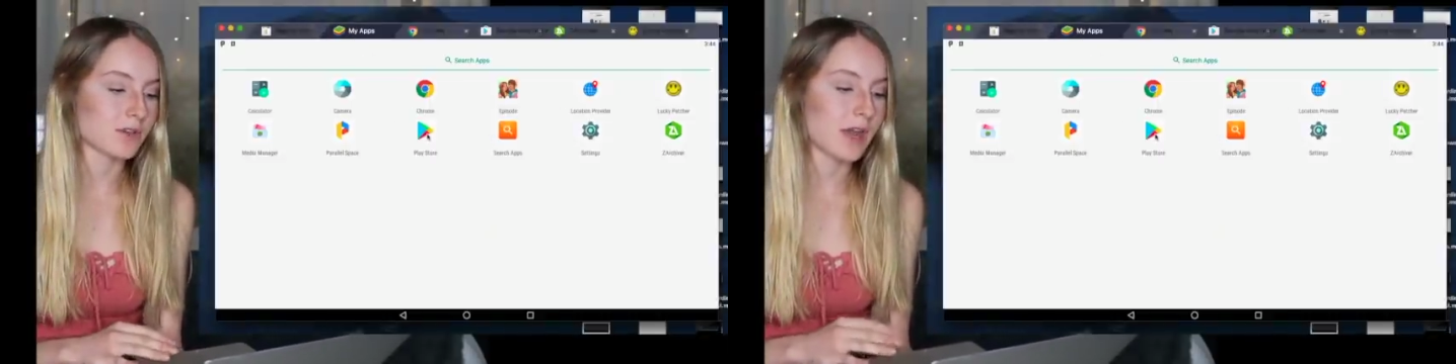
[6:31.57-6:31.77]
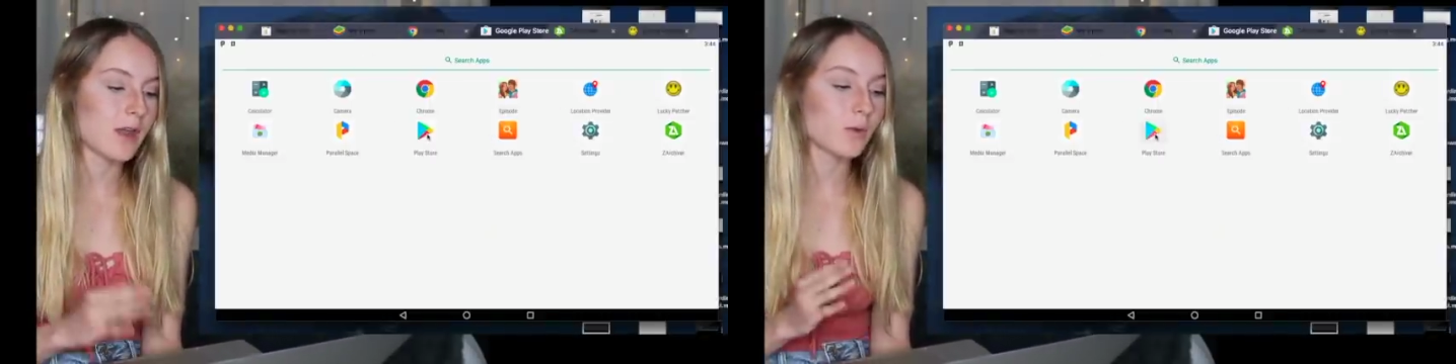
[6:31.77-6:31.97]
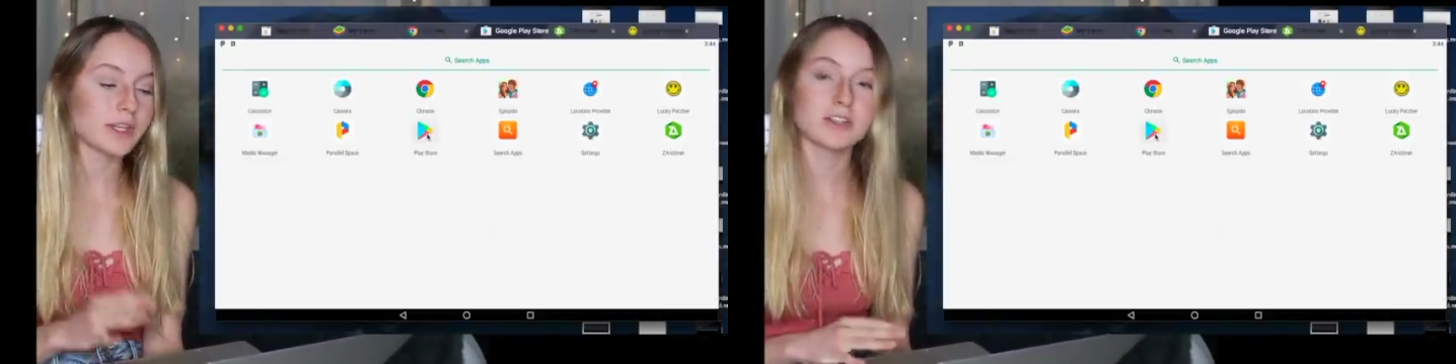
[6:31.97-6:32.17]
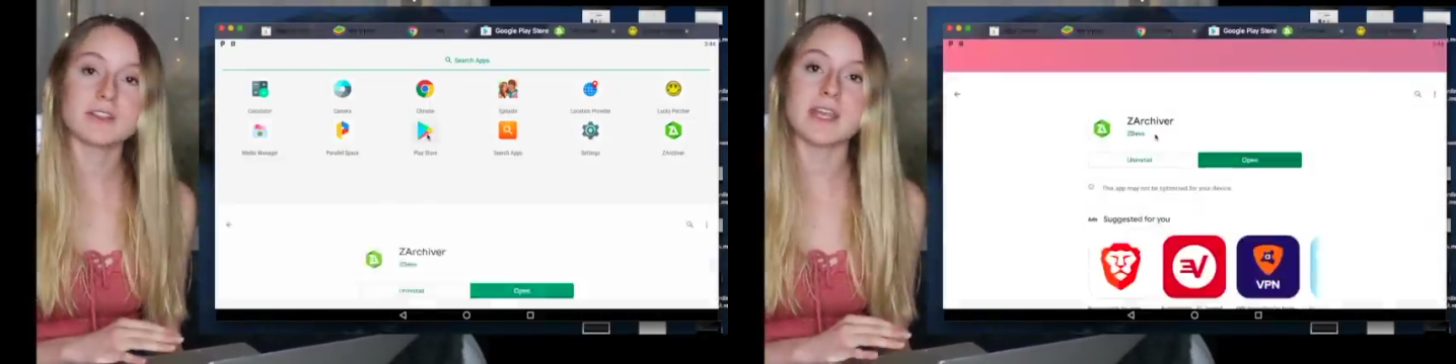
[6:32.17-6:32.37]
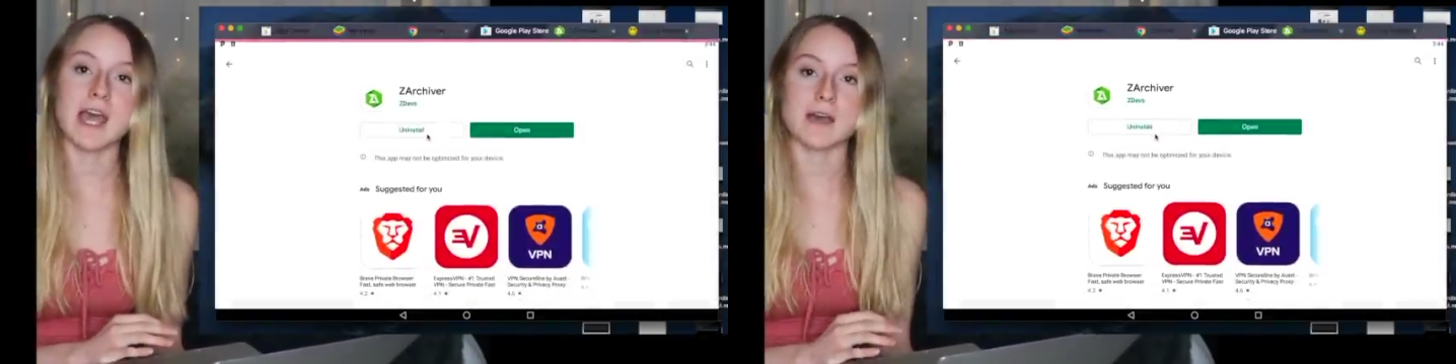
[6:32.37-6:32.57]
And when you're in
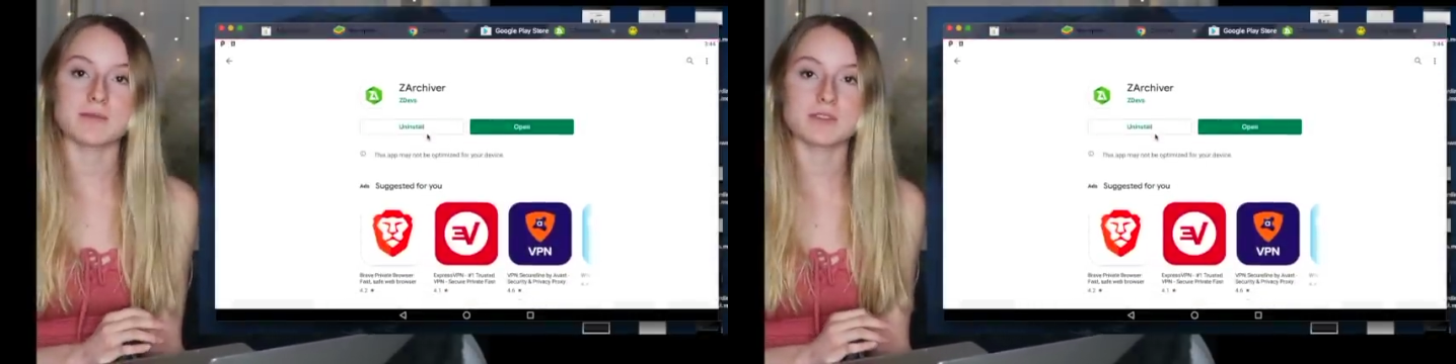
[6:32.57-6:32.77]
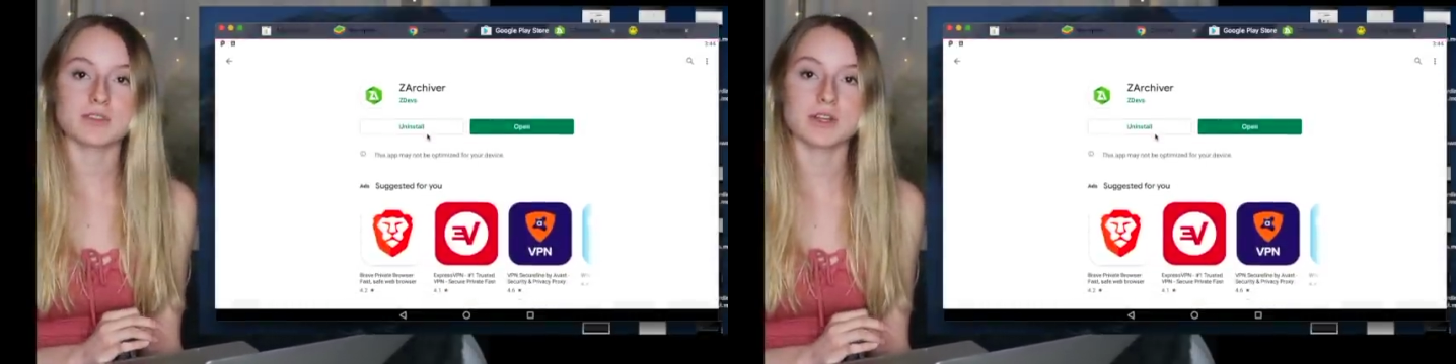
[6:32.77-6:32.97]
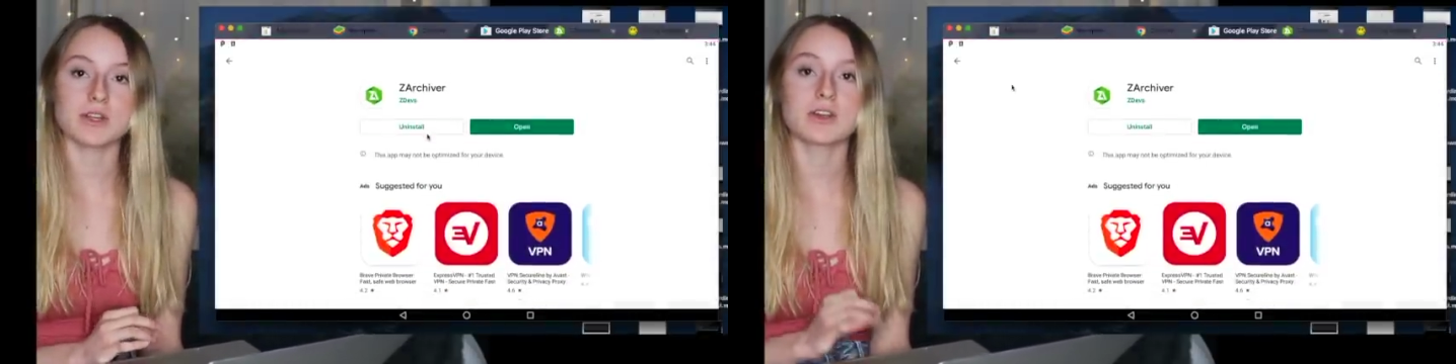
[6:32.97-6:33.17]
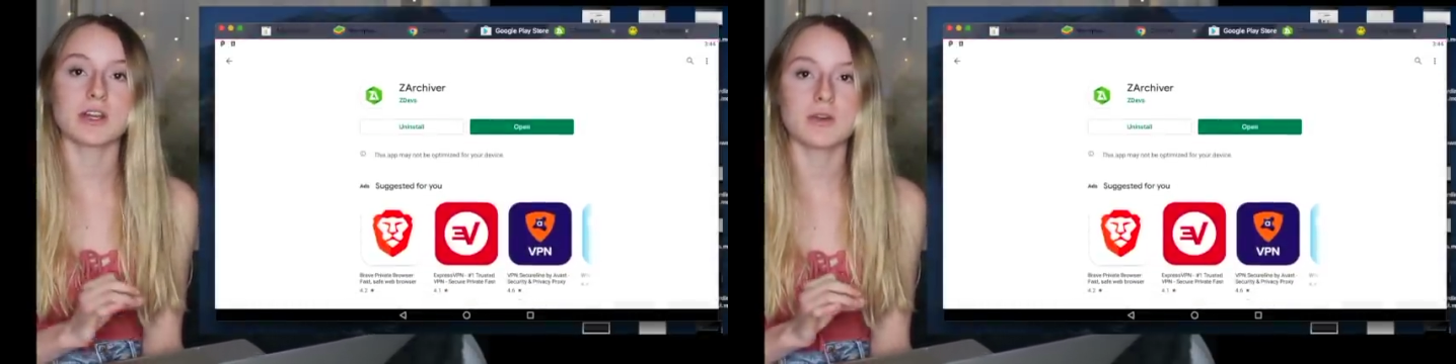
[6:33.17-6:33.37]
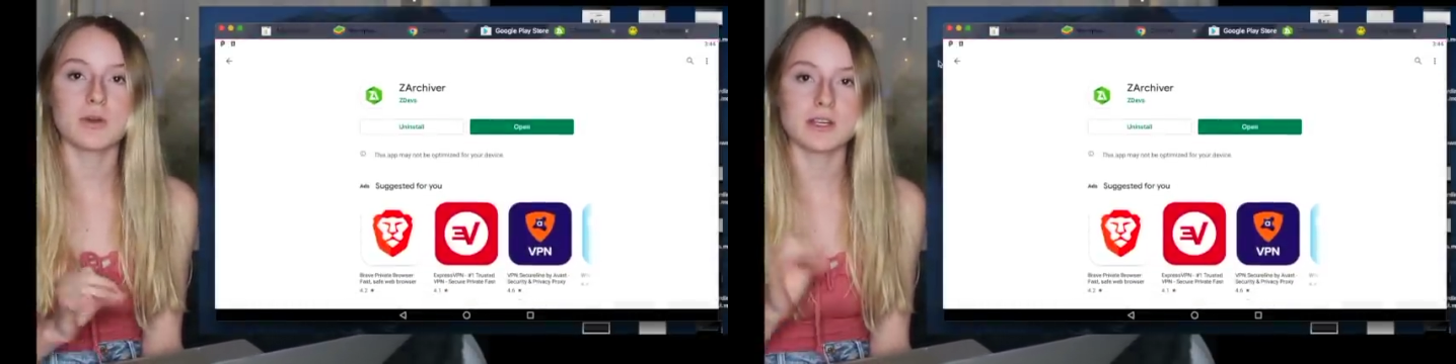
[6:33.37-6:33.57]
the App Store, you're going
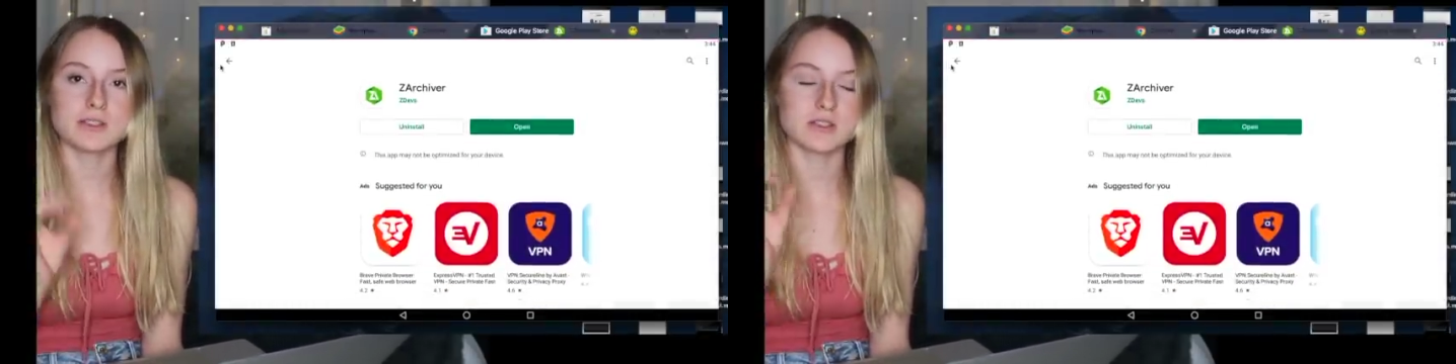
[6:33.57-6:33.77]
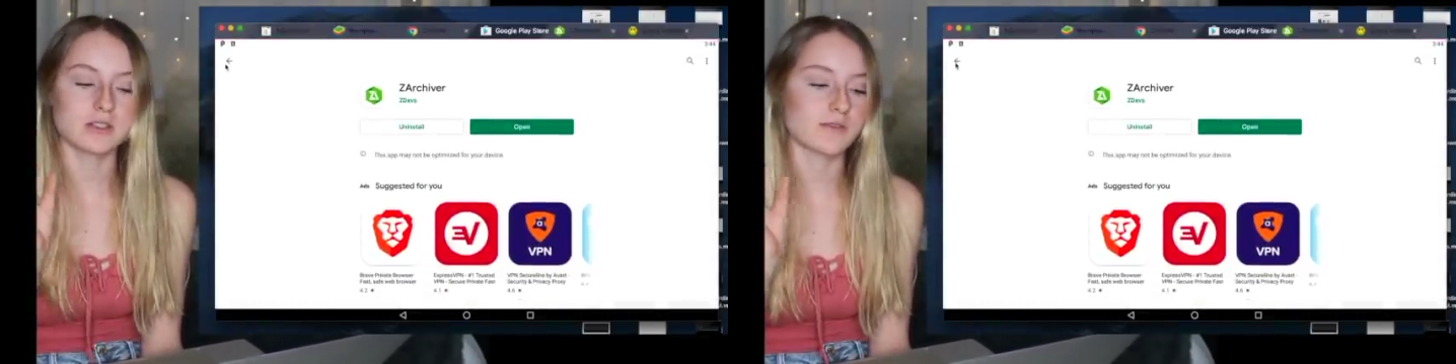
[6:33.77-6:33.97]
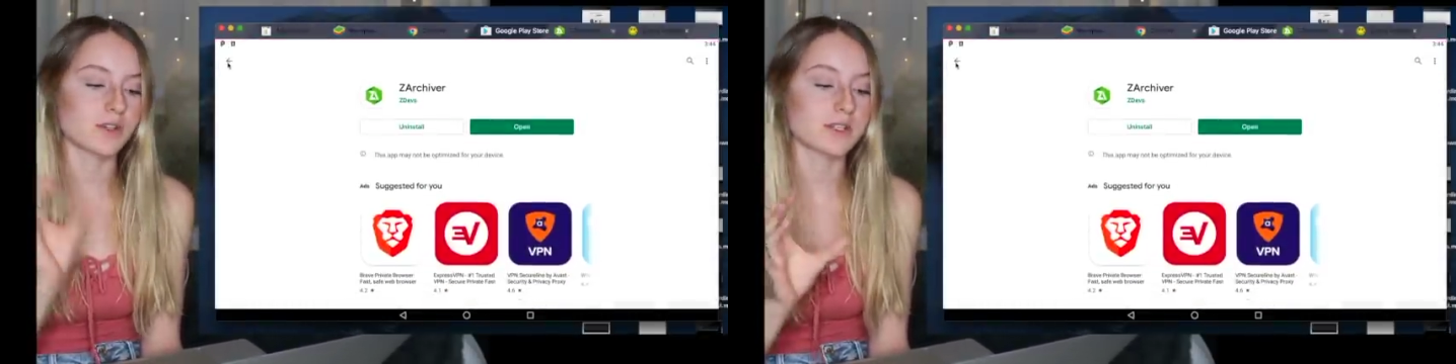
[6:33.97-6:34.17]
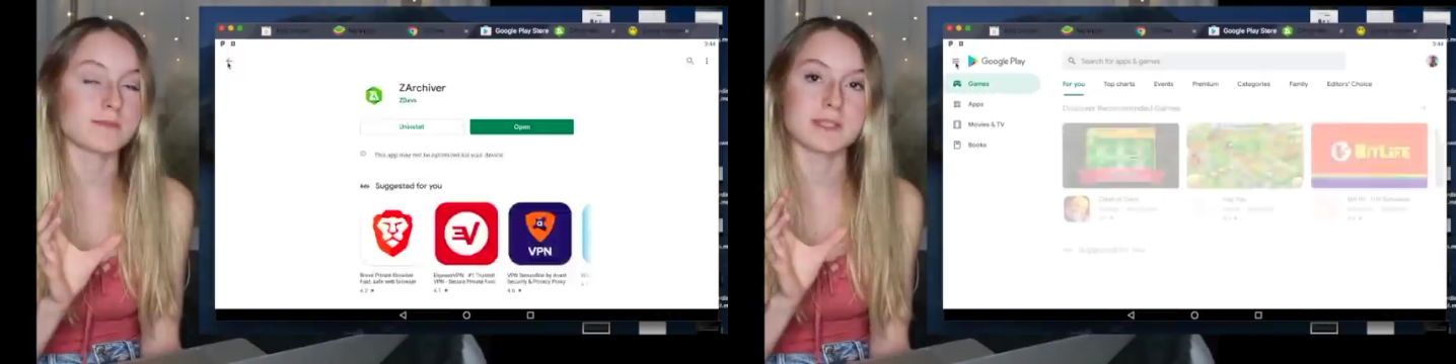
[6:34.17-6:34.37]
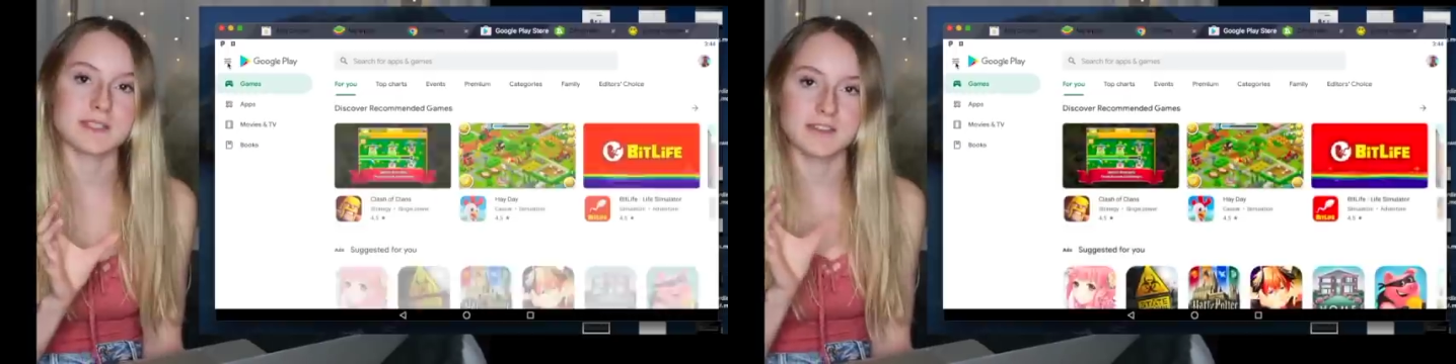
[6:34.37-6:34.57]
to want to search for a
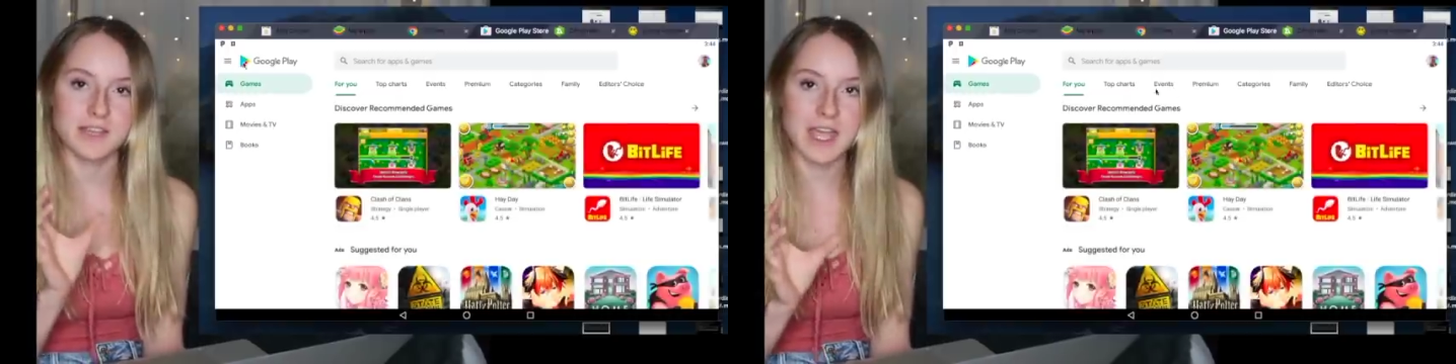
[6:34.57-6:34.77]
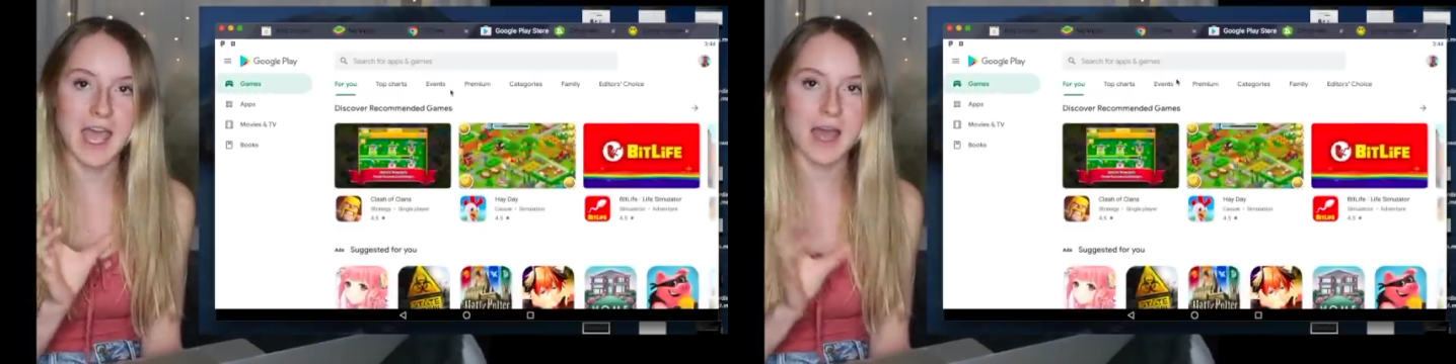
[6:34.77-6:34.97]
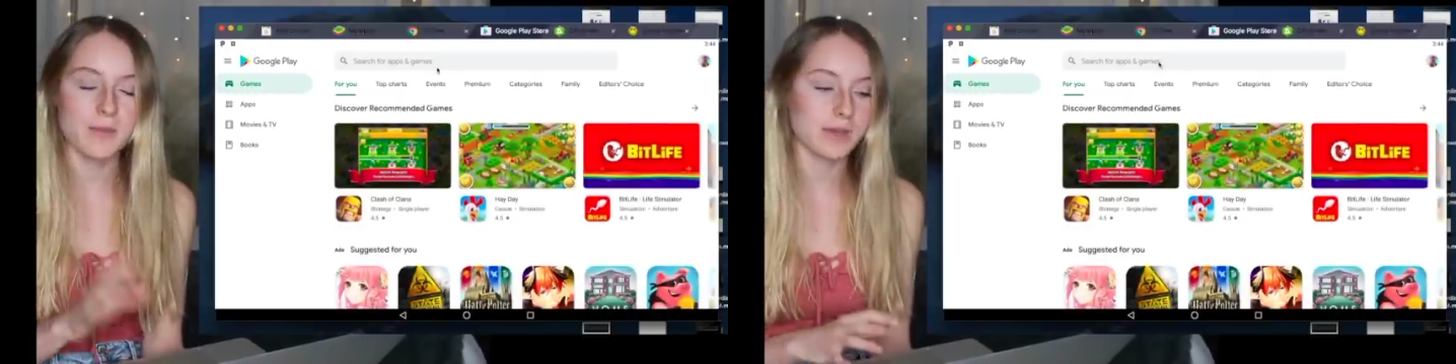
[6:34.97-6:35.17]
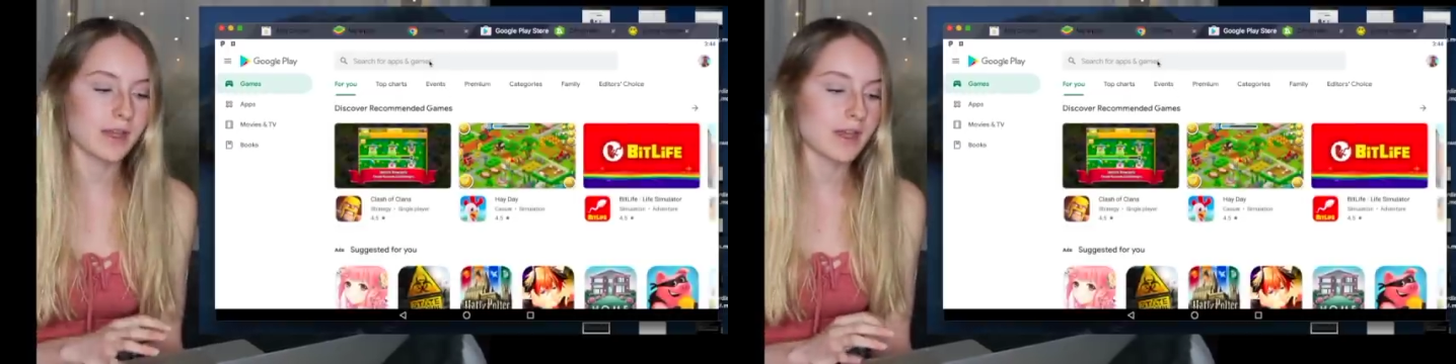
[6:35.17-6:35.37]
specific app,